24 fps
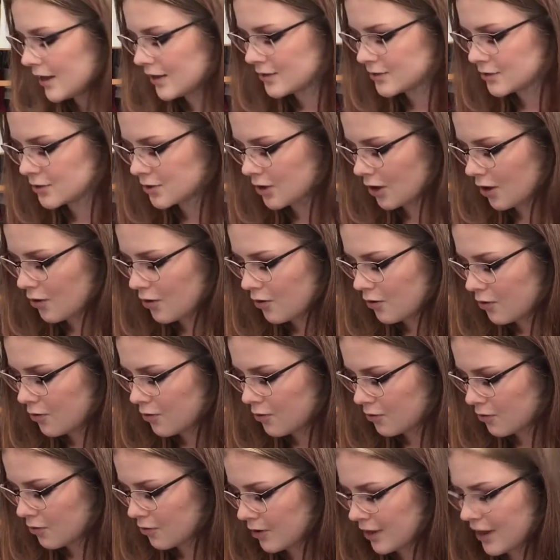
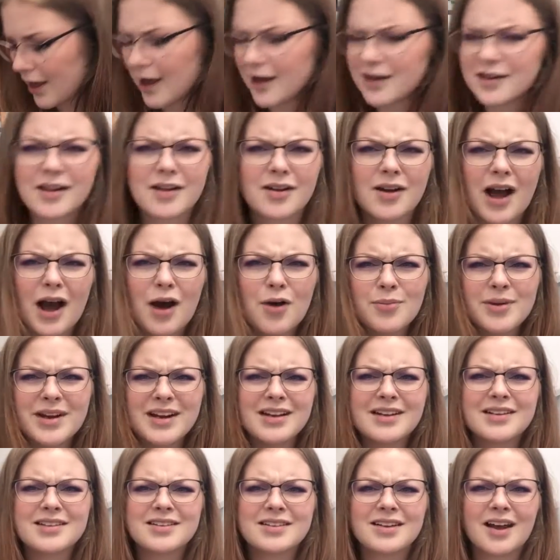So yeah, how
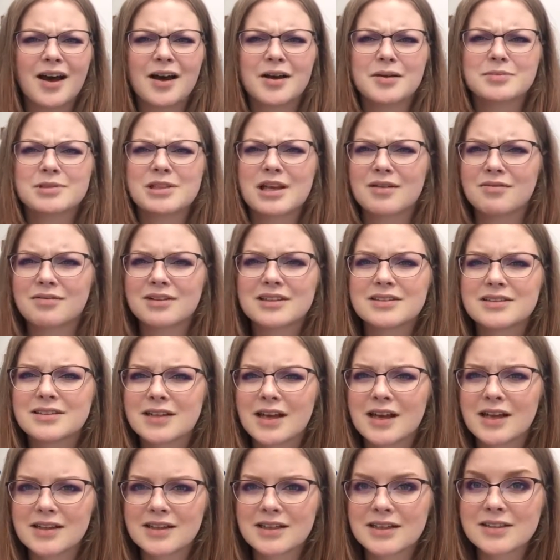many times have I
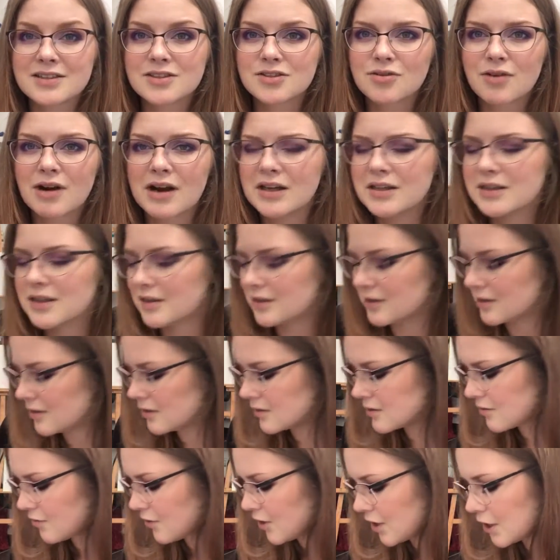said it's great in
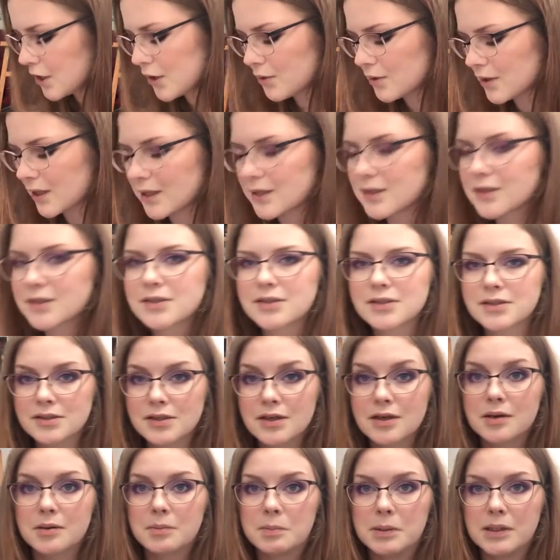this video? Like, this is
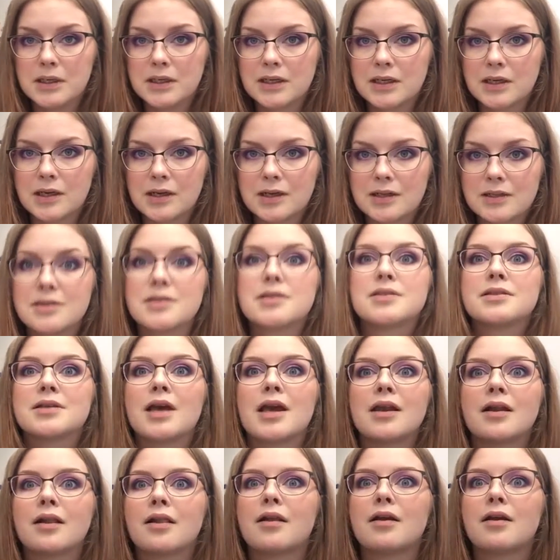gonna be
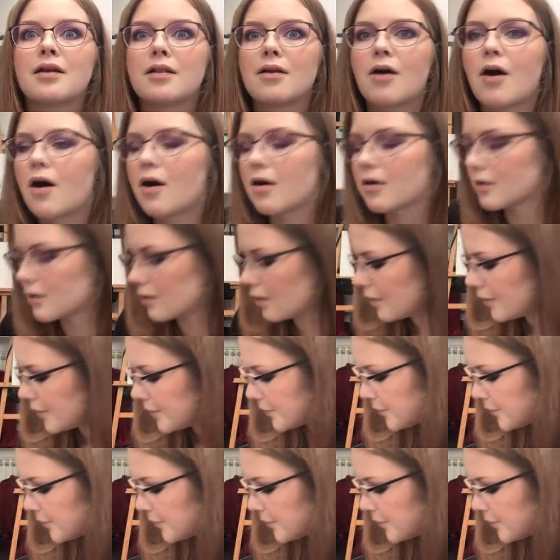insanely long.